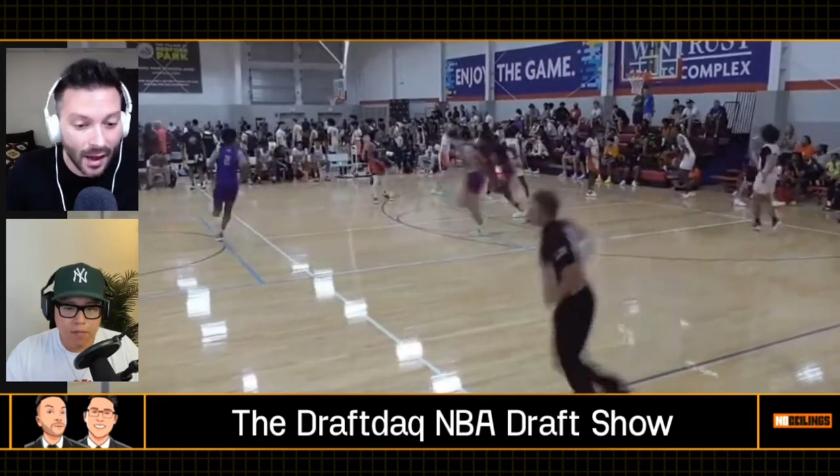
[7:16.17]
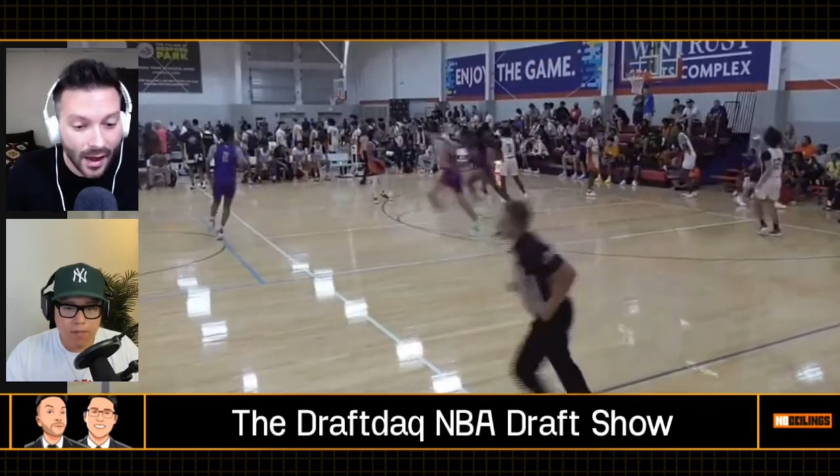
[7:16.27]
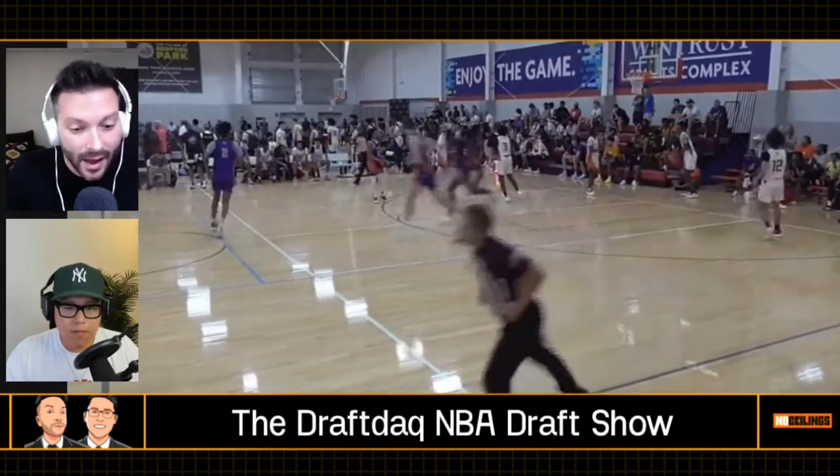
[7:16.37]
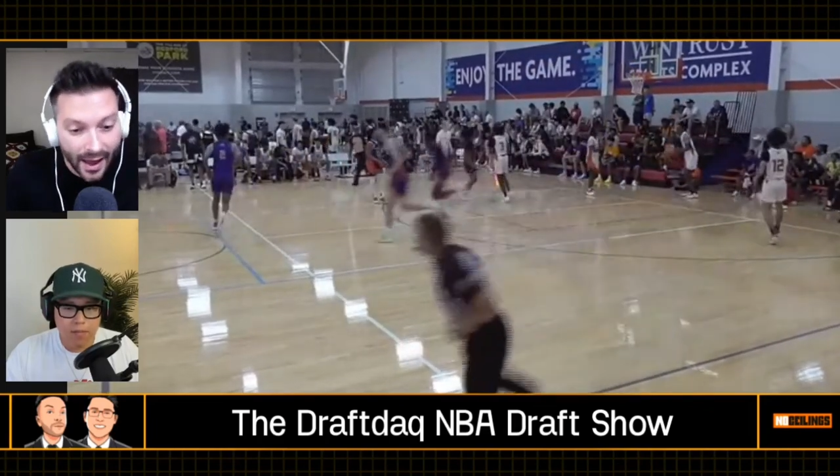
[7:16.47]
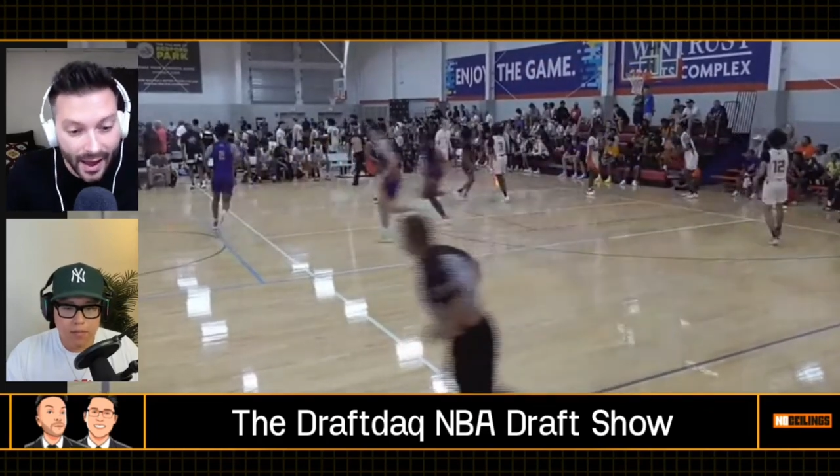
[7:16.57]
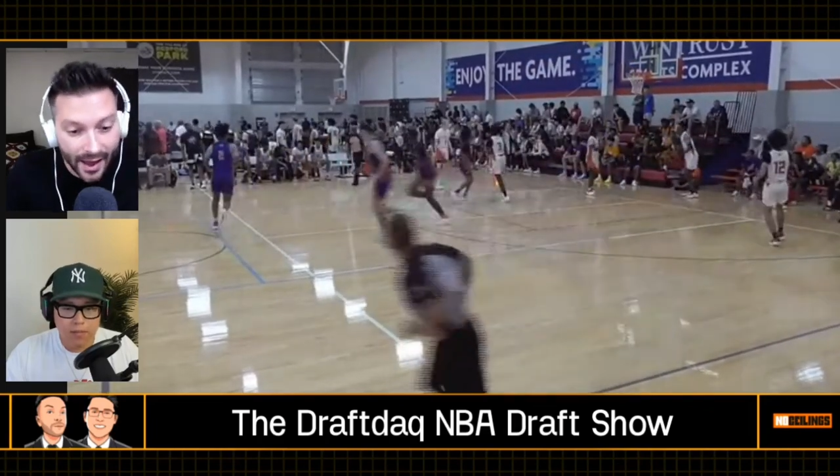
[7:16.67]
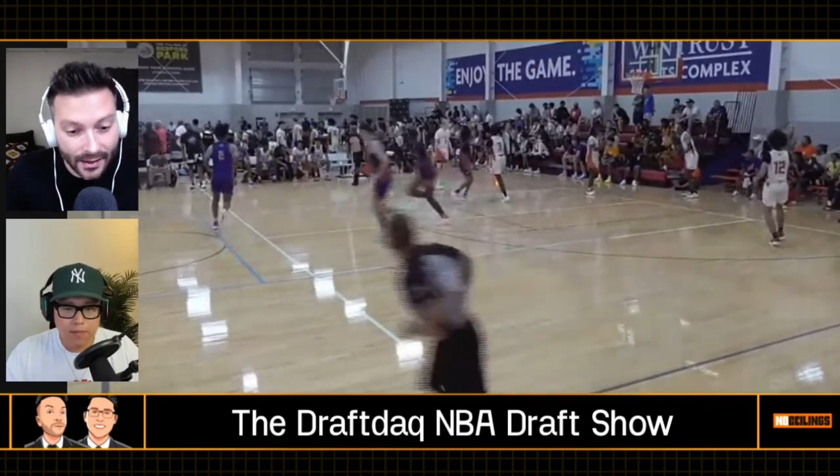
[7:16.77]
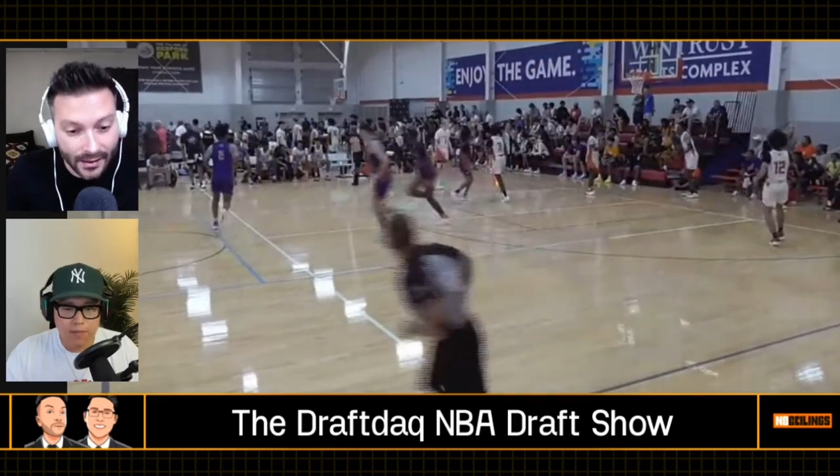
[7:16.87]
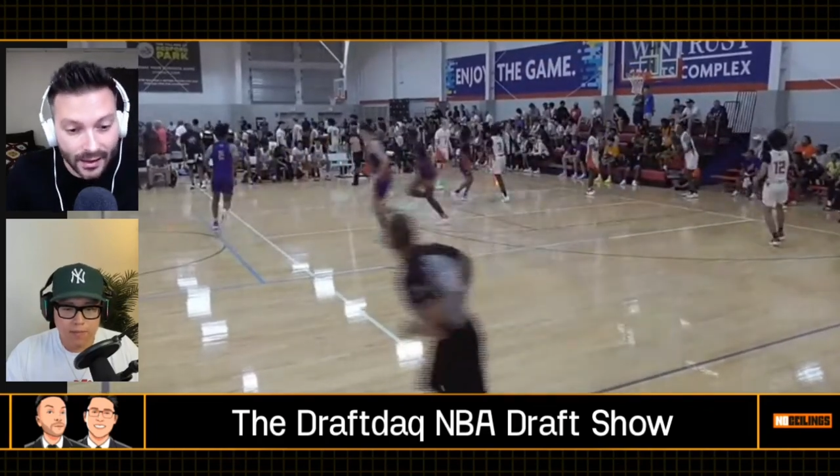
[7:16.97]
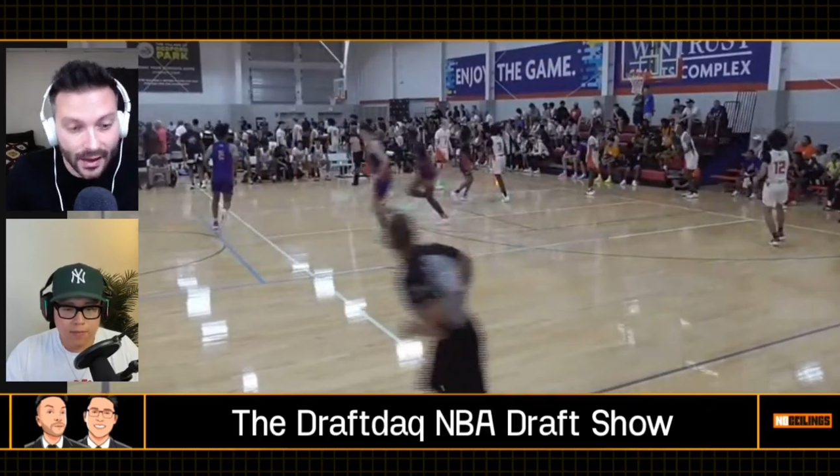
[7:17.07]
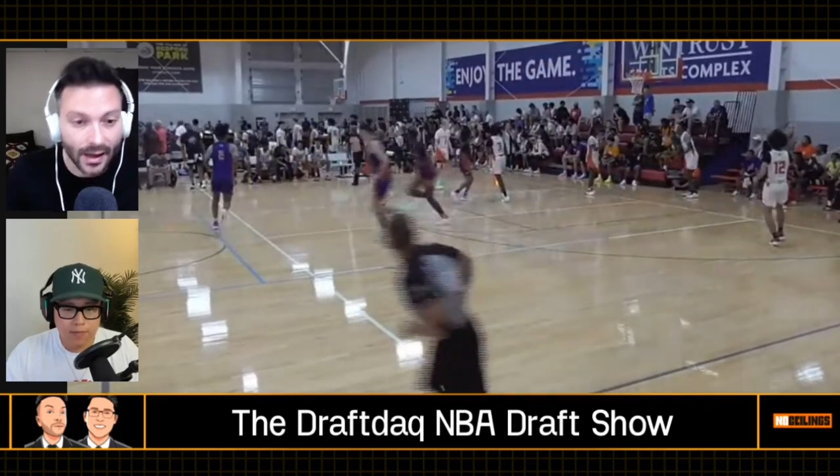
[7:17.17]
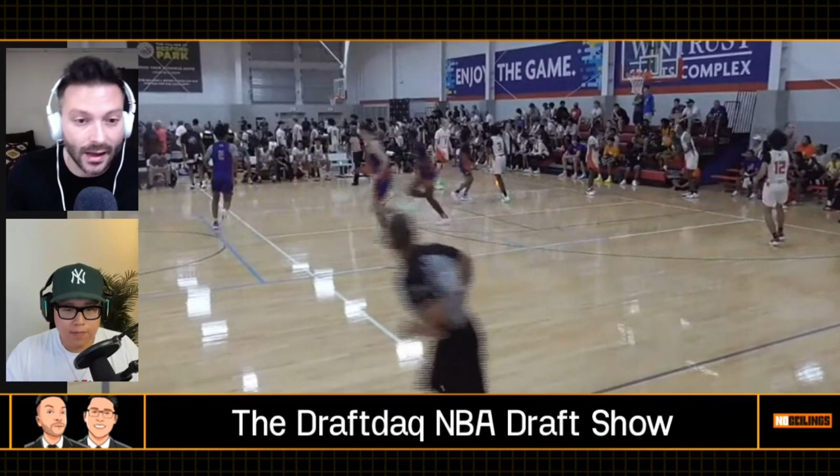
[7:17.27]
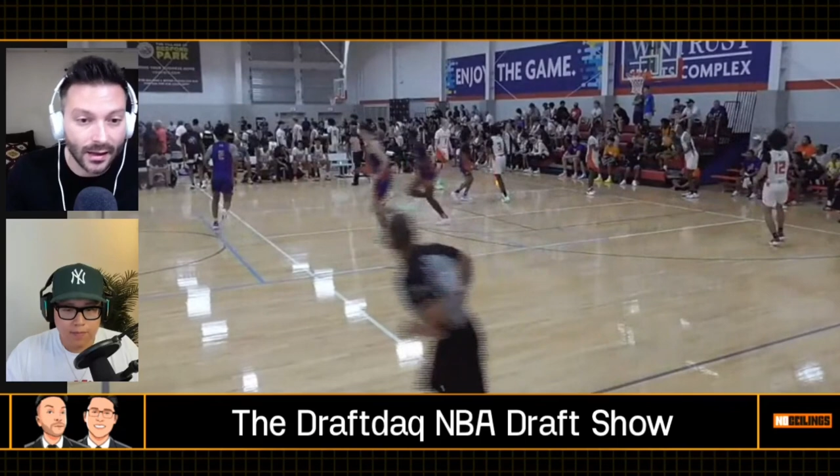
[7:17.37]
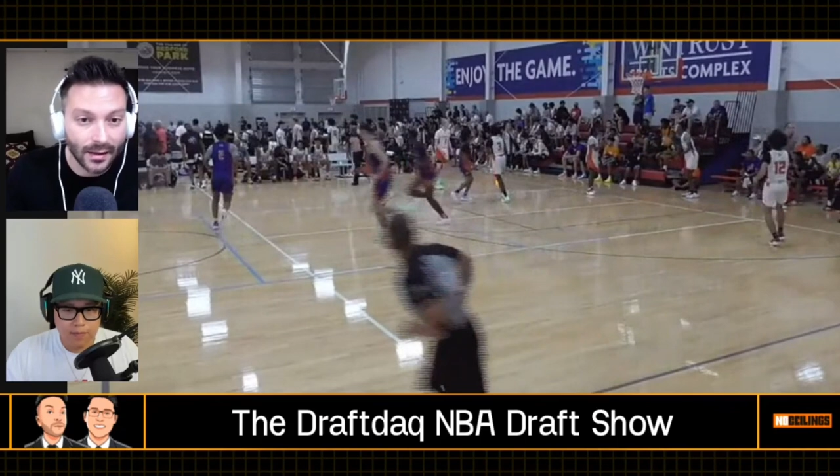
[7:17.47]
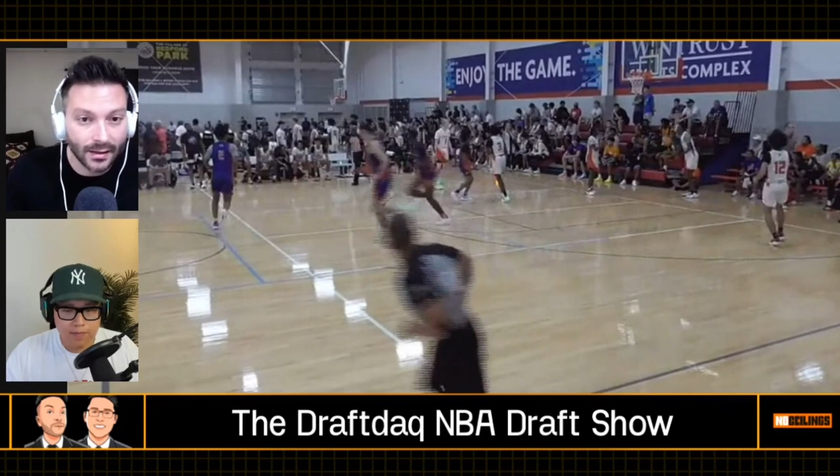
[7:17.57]
and
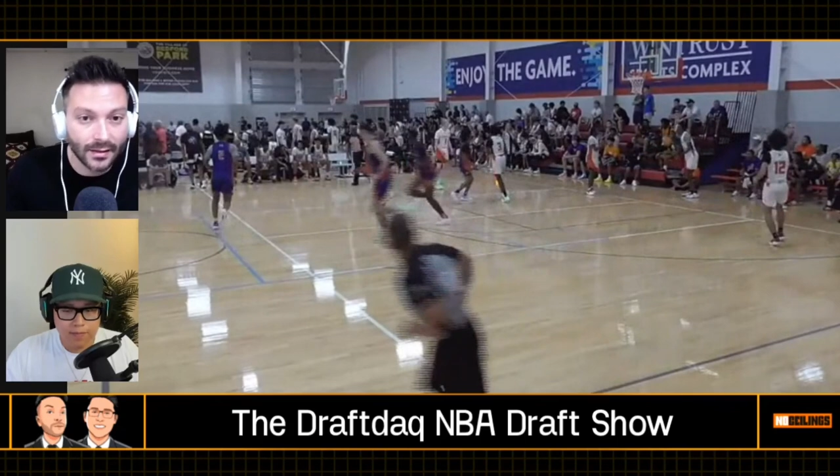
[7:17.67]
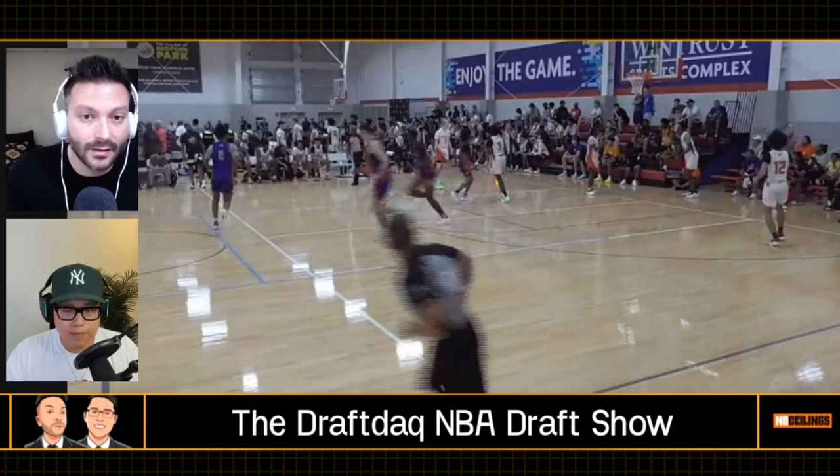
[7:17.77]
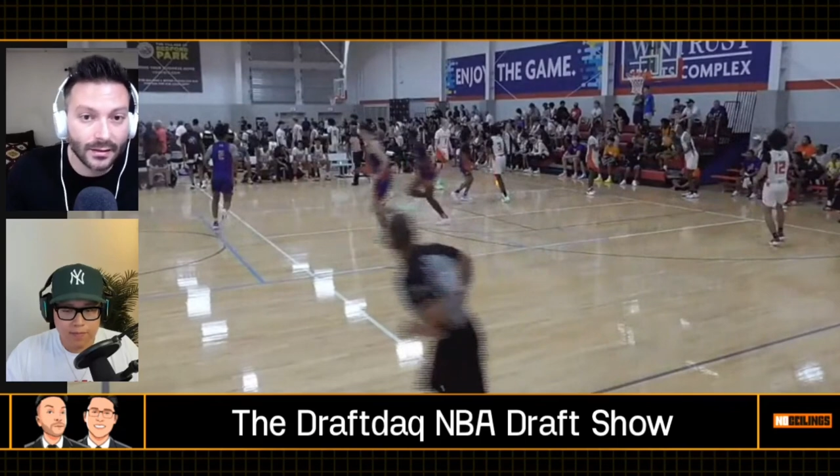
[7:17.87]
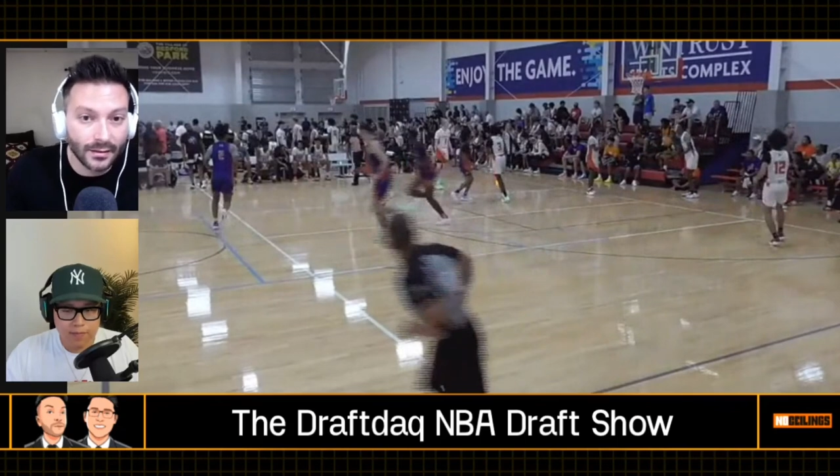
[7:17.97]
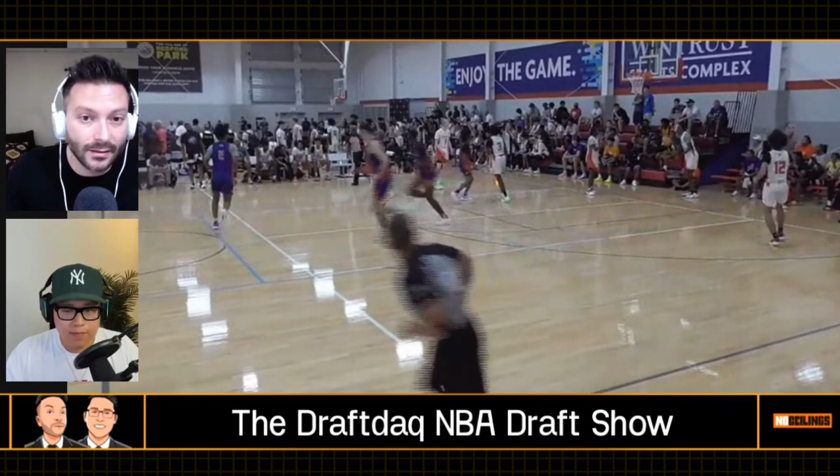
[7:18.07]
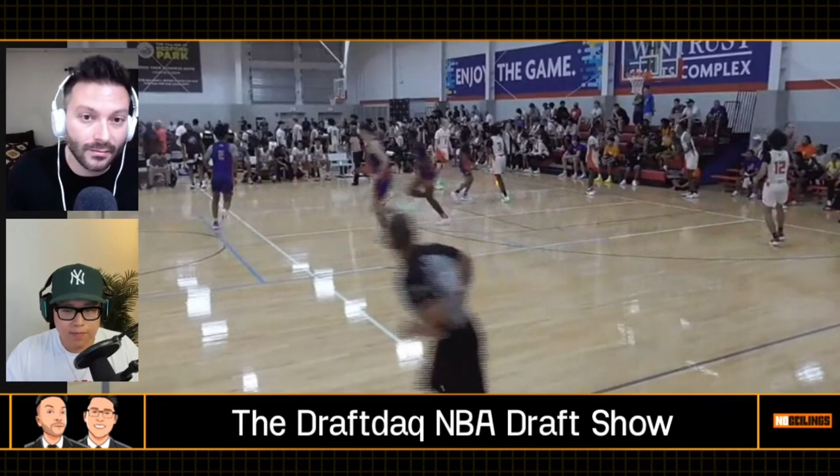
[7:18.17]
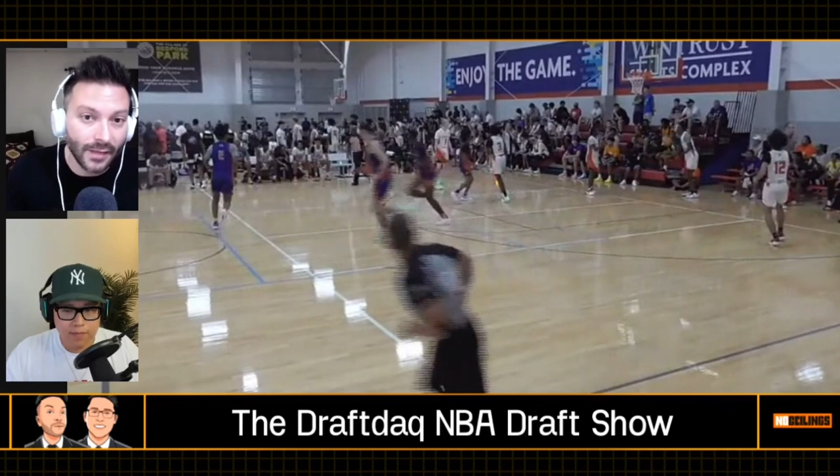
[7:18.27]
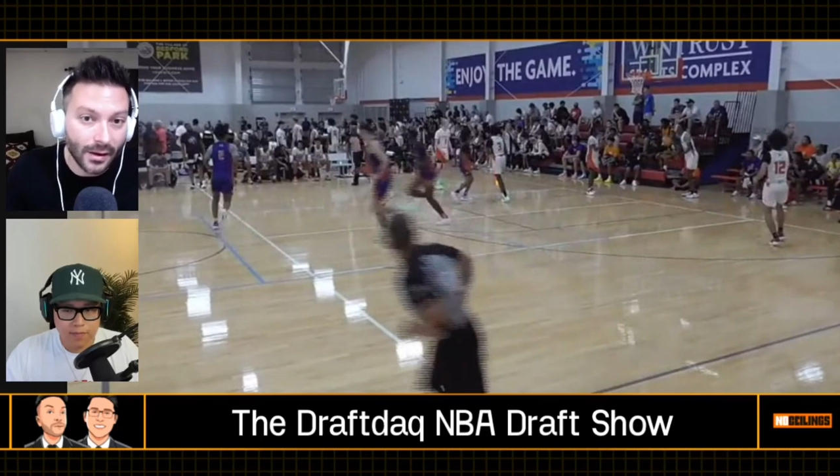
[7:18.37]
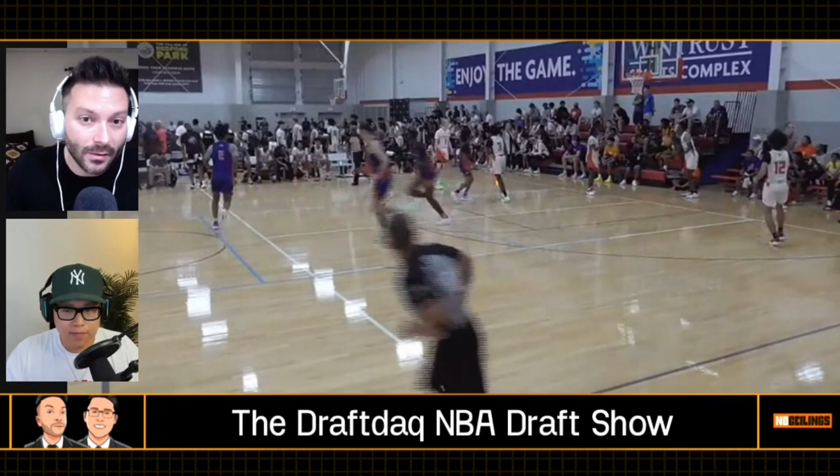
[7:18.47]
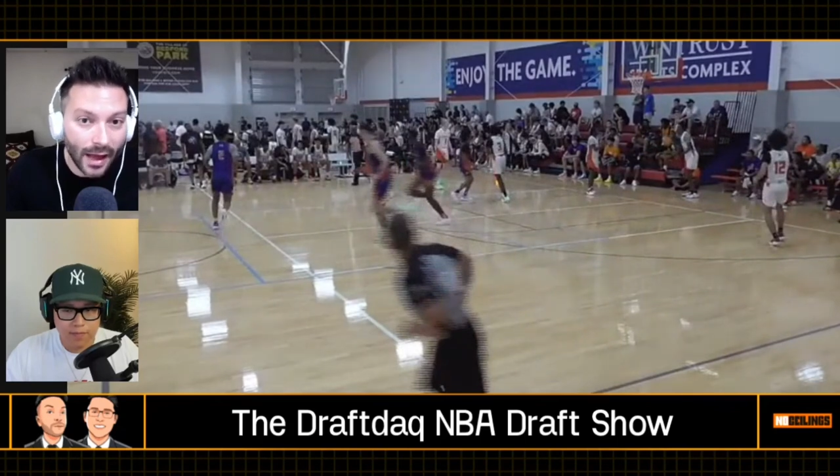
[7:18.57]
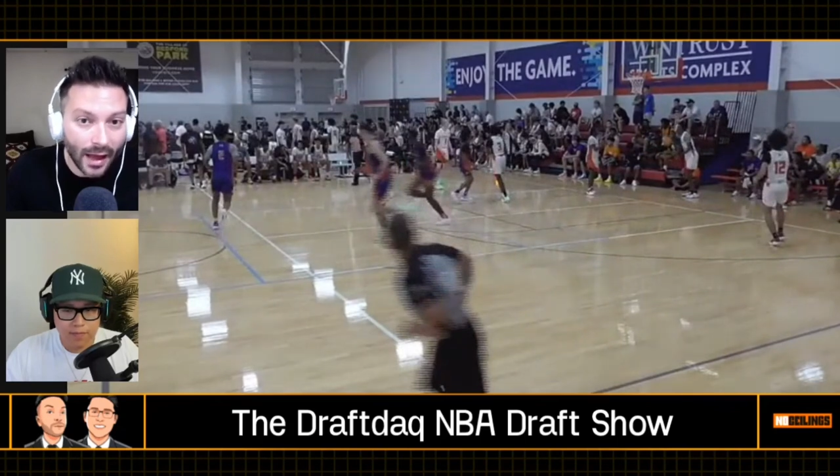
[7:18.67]
uh, you know I,